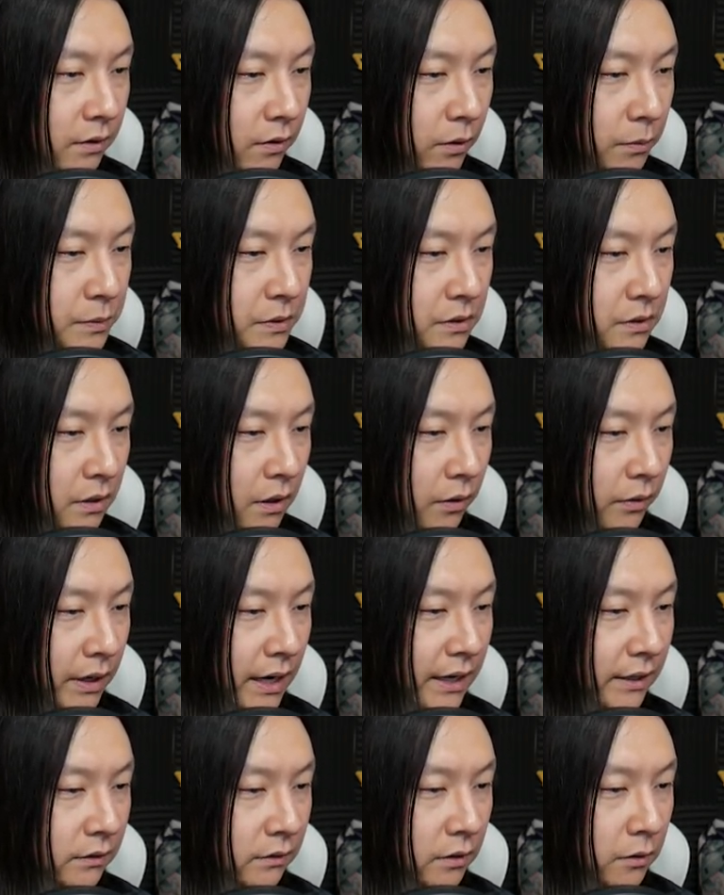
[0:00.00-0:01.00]
oops,
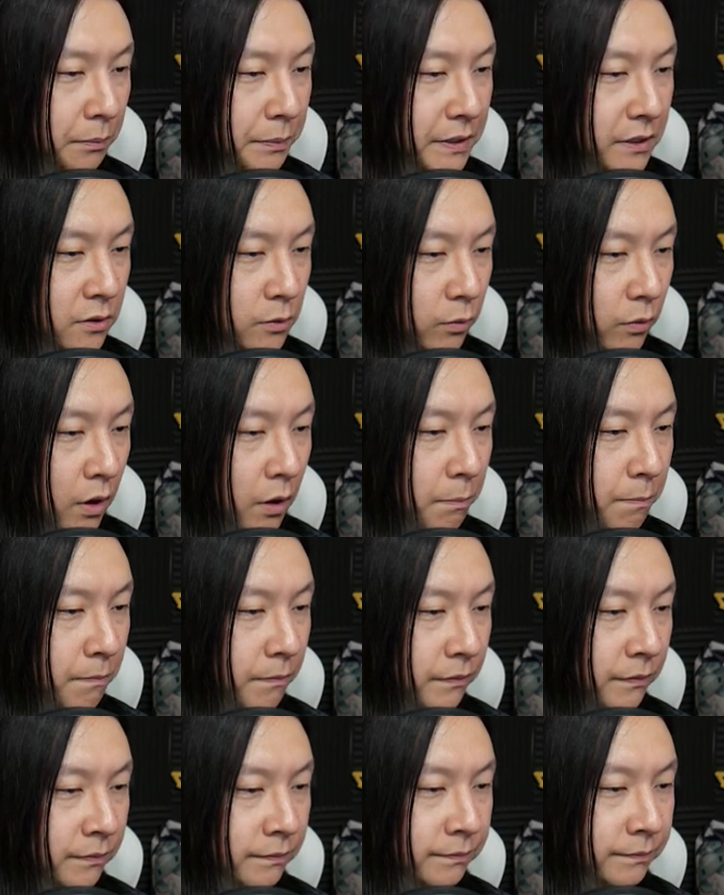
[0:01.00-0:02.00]
okay, little piece of rope.
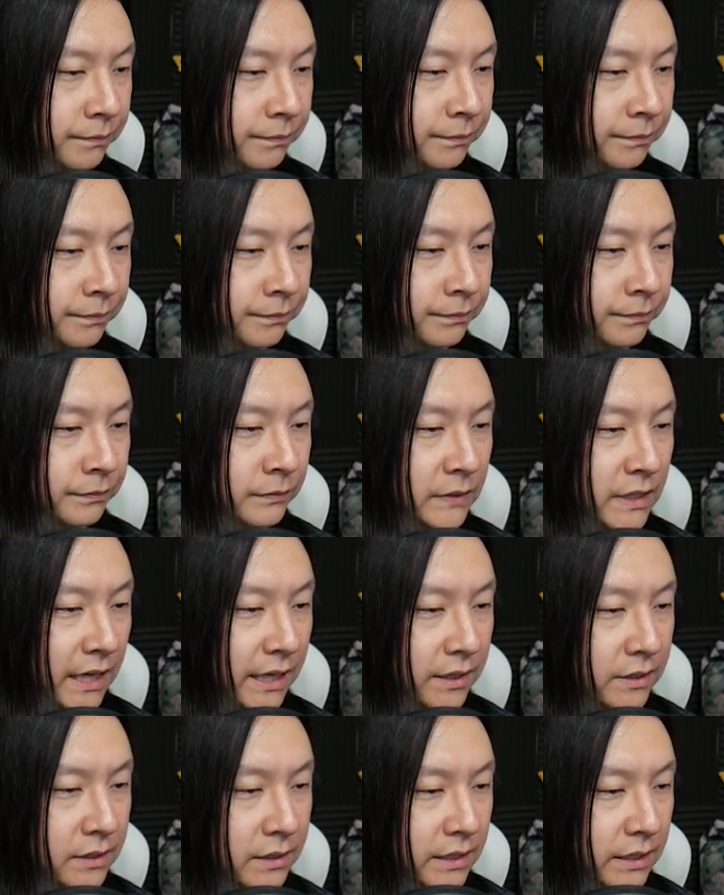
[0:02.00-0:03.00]
Mmm,
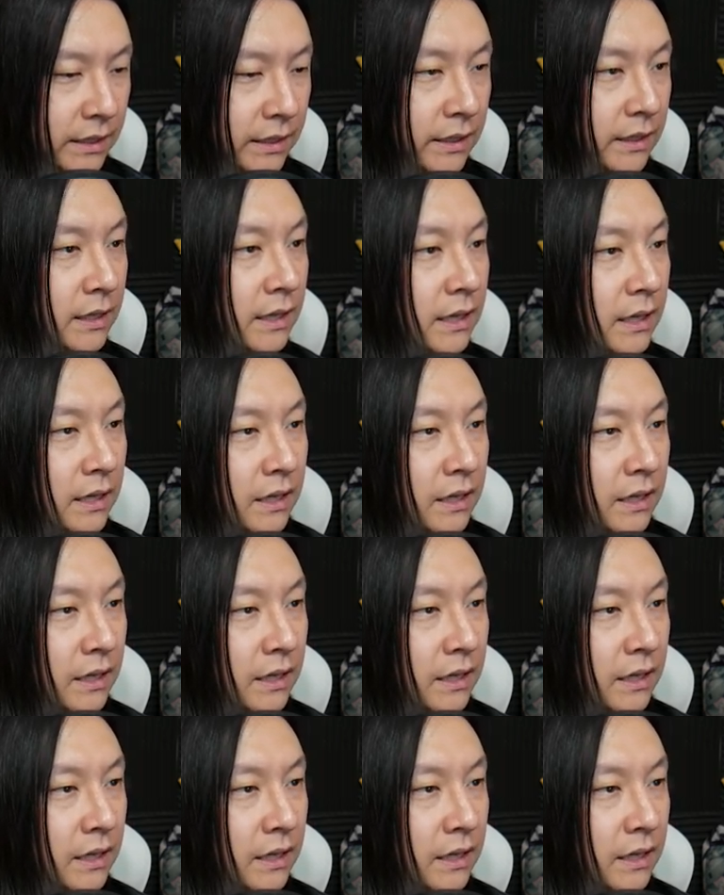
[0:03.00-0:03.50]
tasty.